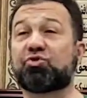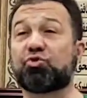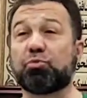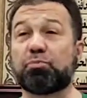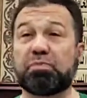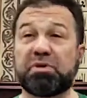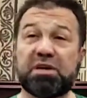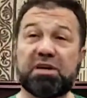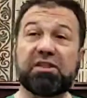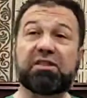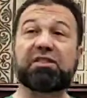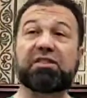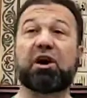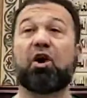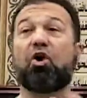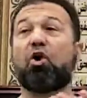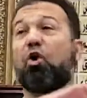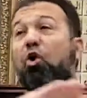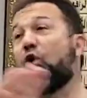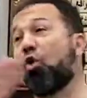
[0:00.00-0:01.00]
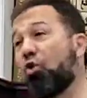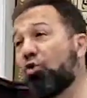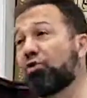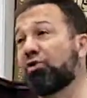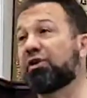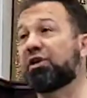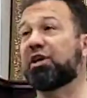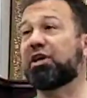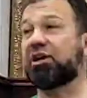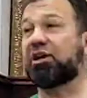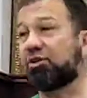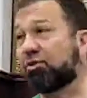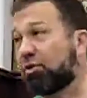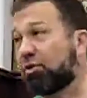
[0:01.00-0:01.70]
to be the only